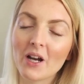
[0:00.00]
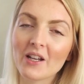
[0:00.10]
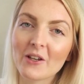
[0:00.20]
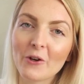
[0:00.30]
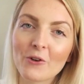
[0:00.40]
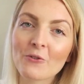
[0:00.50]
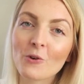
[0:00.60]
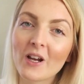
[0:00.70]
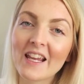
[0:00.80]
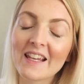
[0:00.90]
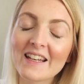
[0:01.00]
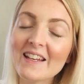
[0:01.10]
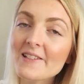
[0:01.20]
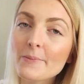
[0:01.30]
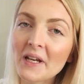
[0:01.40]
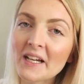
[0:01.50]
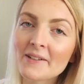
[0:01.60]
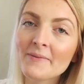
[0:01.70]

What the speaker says: by the earthquake in Izmir.